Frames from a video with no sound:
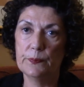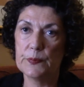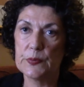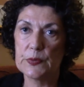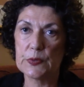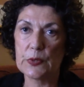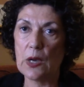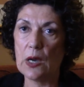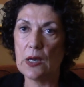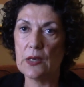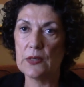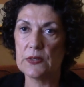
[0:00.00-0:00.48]

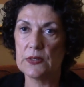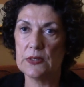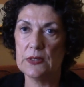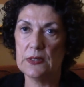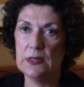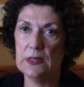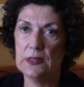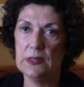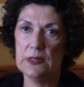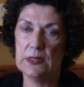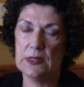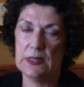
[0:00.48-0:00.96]

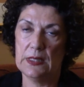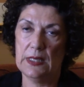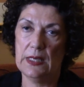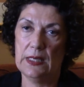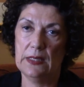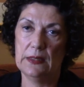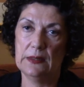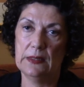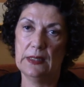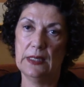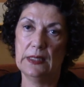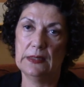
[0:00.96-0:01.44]
sauces
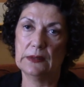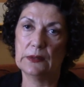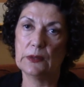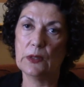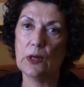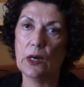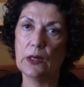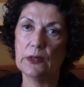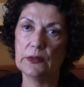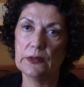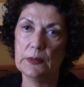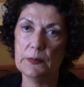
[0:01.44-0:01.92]
and
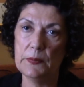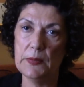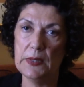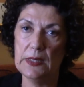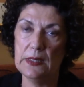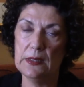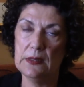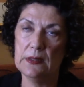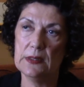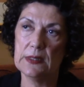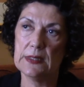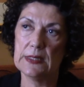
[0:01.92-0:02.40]

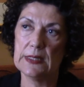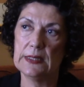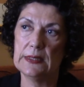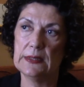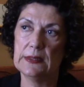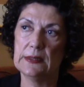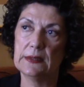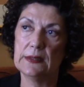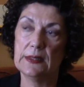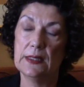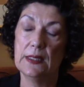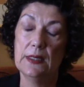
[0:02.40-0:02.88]
condiments.
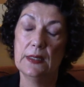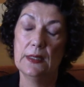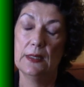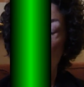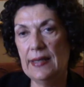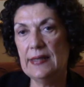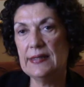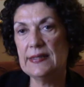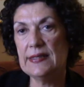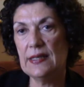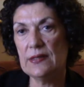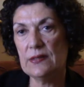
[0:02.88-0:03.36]
And
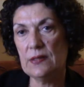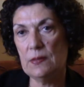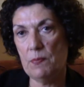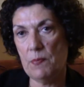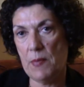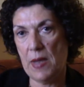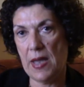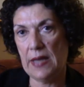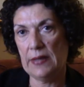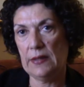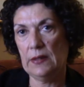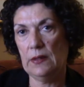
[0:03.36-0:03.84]
it
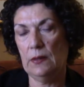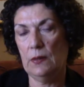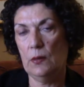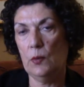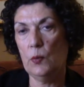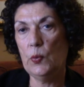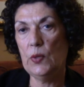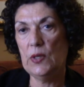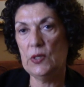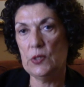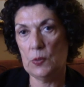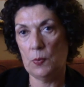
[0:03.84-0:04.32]
doesn't matter
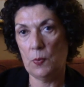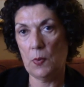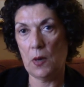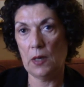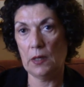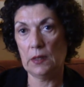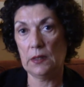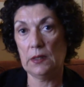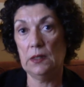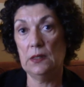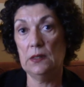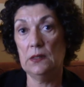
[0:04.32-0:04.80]
which
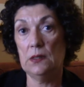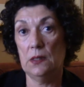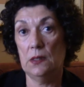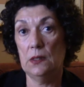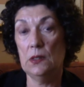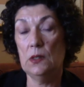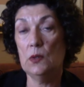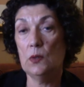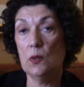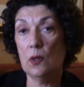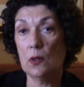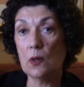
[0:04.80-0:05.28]
market
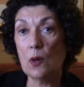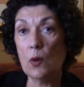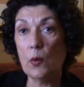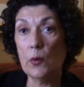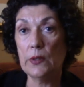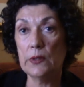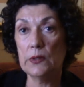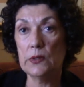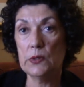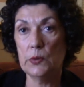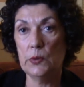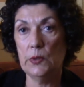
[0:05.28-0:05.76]
you are
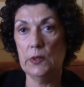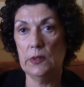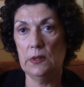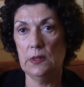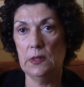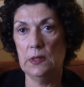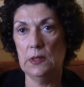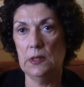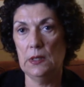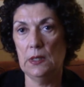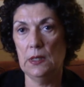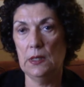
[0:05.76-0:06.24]
going to
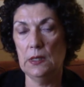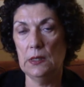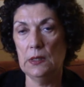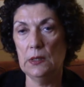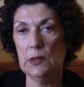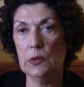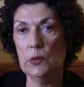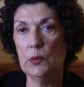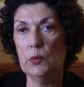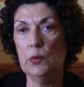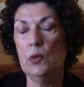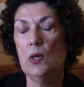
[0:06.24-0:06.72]
in the
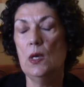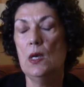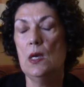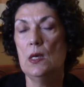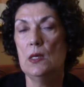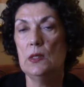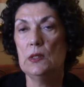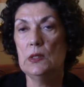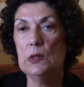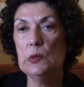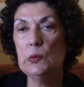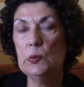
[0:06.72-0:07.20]
EU,
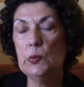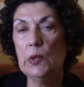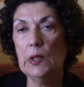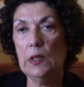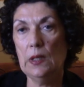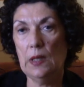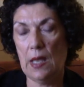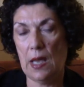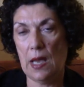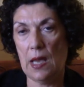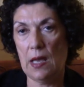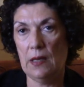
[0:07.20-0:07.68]
you
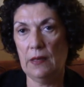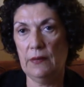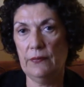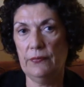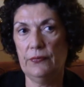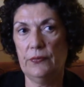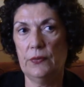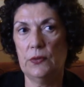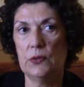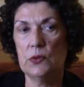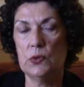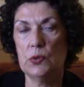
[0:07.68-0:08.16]
will
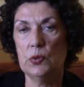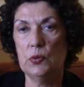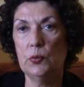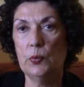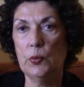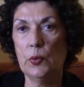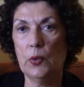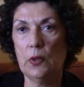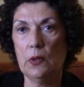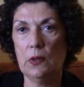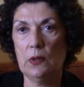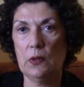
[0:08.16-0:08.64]
have to
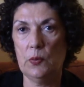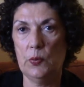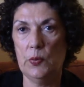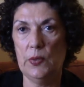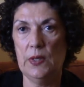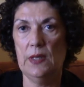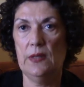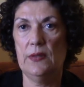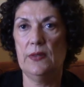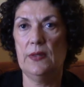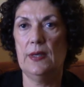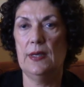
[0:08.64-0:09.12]
work
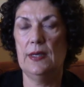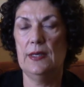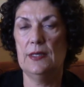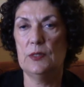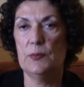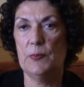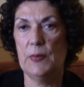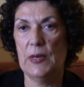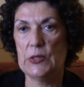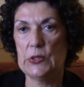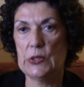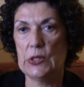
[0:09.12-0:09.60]
with a
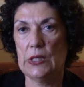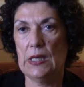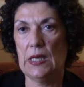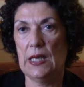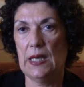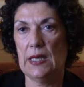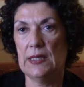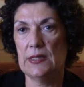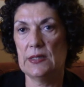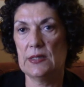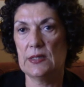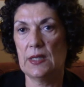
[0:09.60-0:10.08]

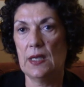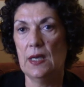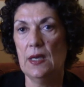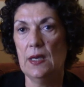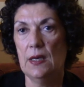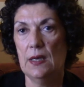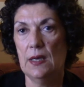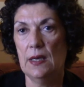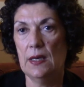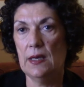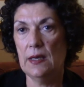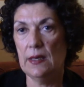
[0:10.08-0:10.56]
specialized
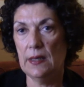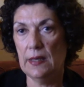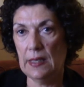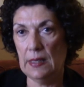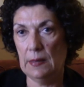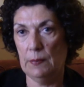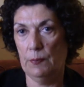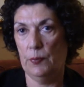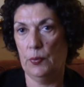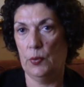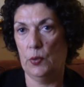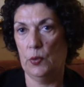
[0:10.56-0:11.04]

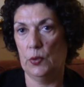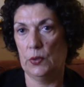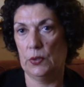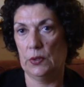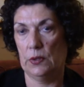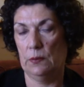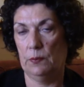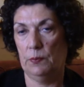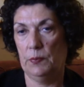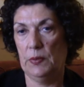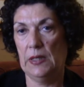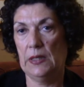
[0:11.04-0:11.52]

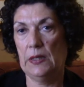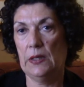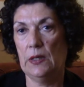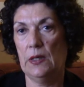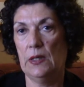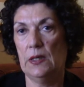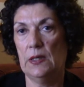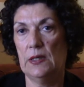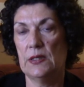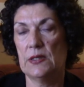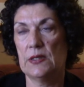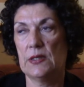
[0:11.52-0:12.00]
importer,
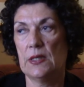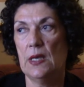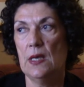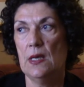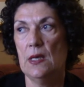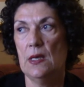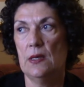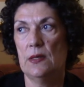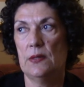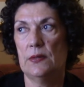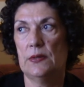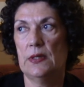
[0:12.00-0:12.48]
because
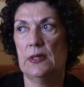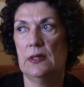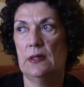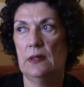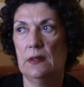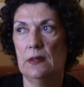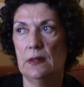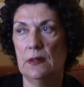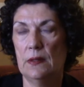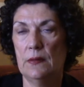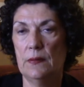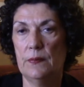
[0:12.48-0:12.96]

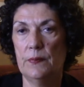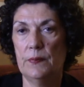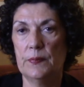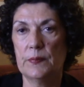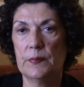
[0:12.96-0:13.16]
the